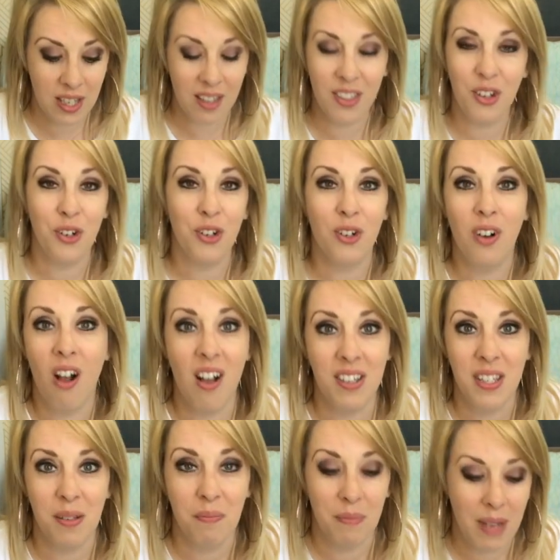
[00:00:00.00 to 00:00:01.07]
They're
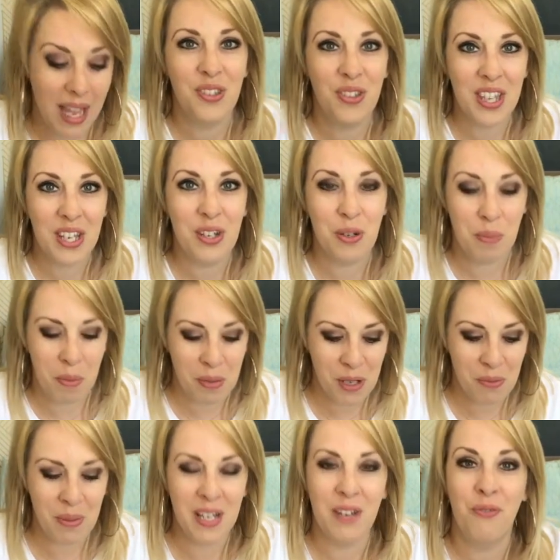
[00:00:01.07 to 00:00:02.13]
awesome. So thank you to
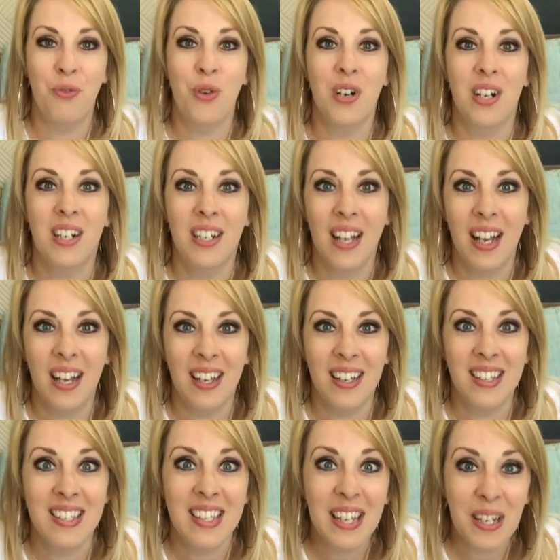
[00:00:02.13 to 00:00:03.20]
Biblioplan for
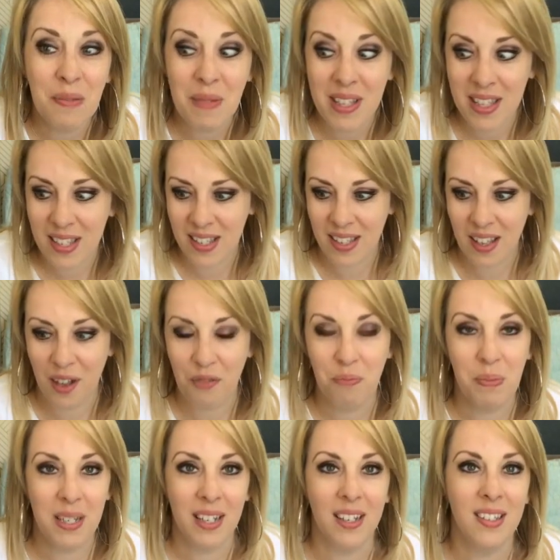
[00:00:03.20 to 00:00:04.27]
sending me this stuff,
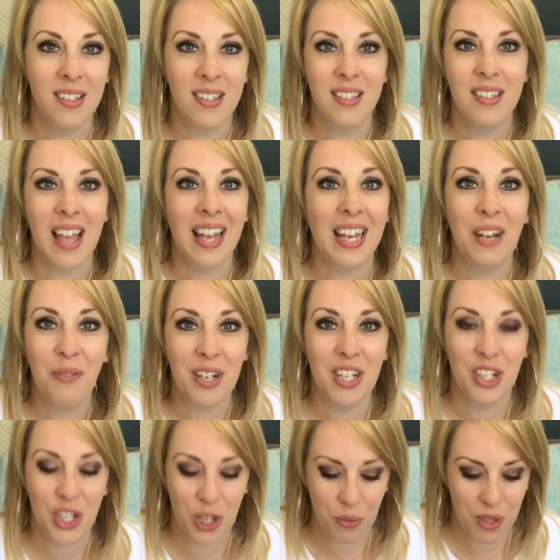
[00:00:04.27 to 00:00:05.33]
because I can't wait to
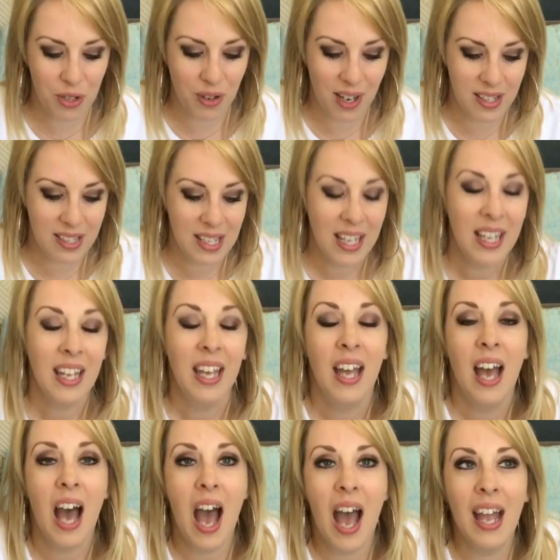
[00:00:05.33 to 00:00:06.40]
share it with you guys.
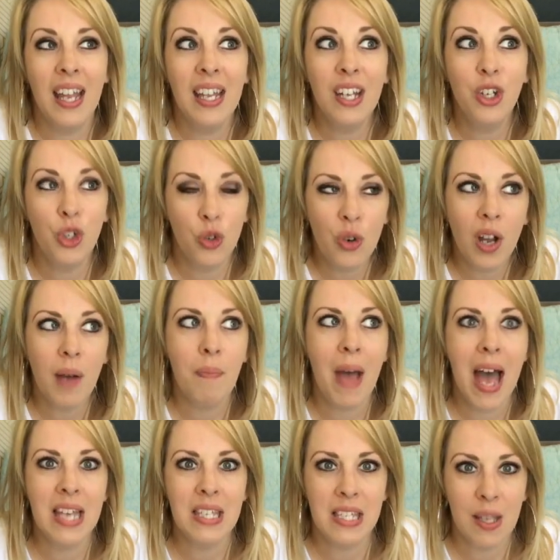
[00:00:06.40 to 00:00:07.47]
I grew up
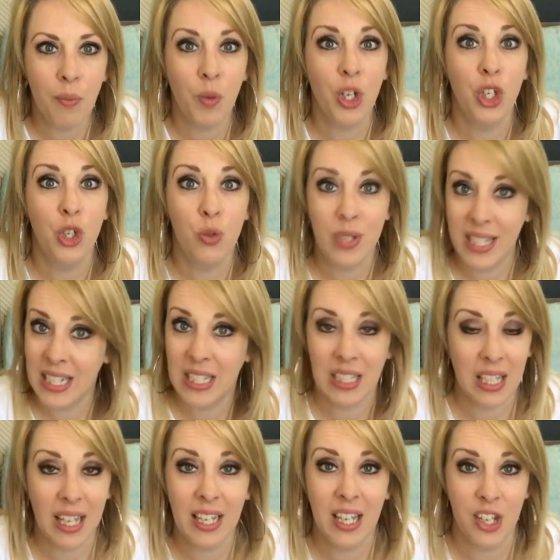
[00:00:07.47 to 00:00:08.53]
as someone who didn't
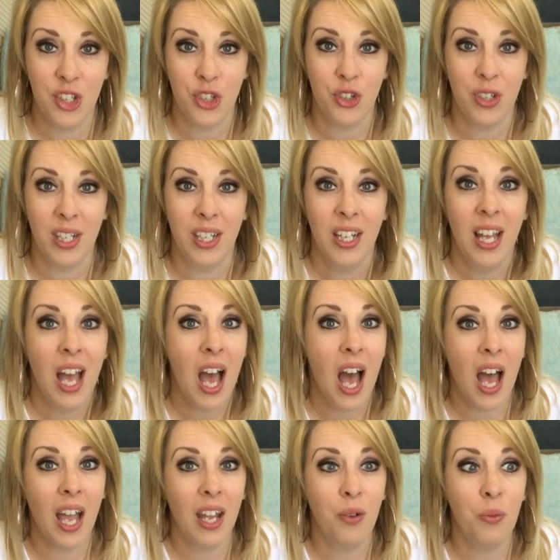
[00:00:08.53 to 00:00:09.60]
like history.
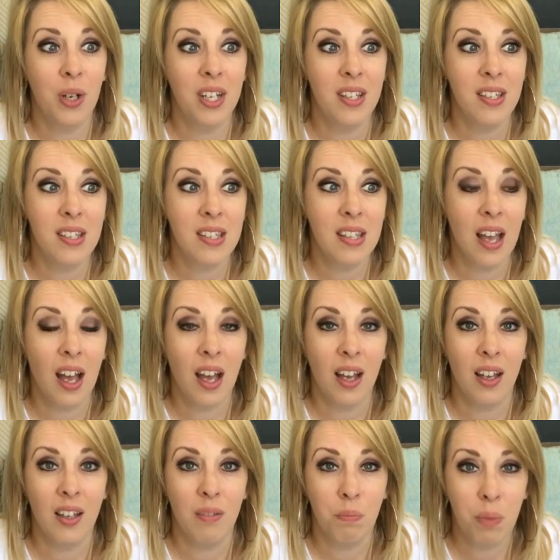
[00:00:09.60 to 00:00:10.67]
I was I